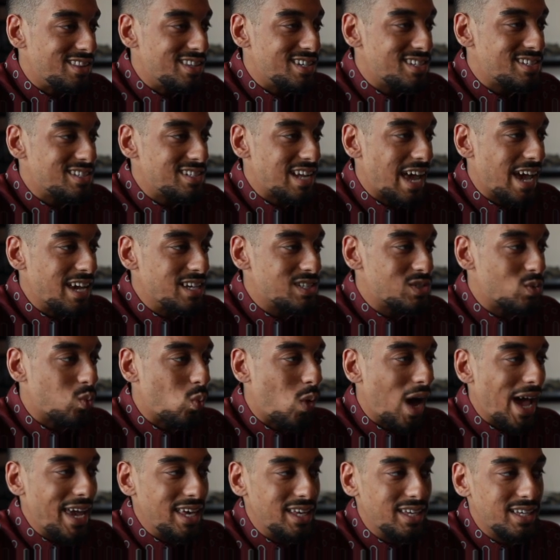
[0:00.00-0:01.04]
this nice
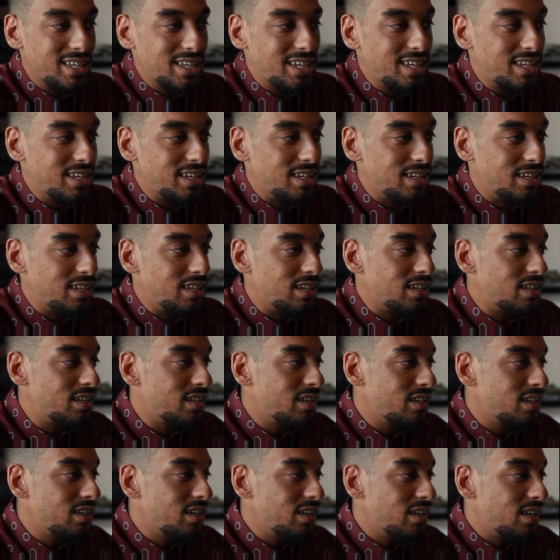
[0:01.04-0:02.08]
white key
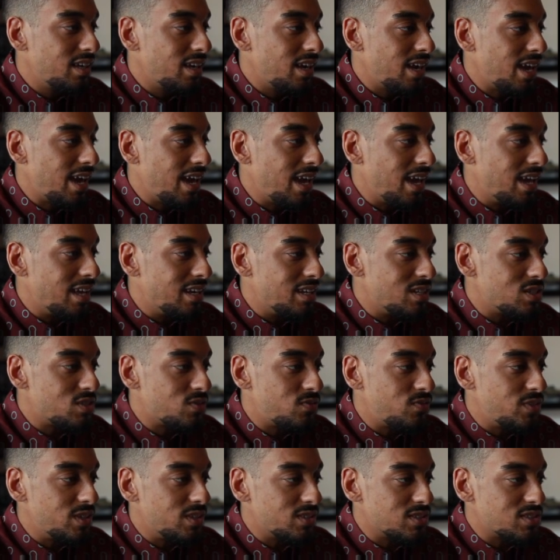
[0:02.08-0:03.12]
and
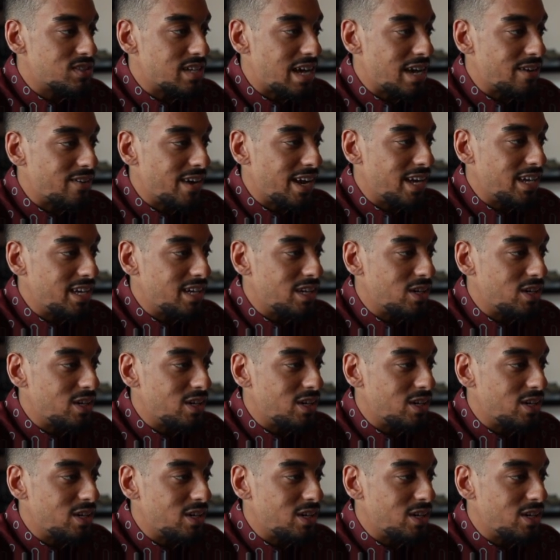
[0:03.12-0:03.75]
his fill side right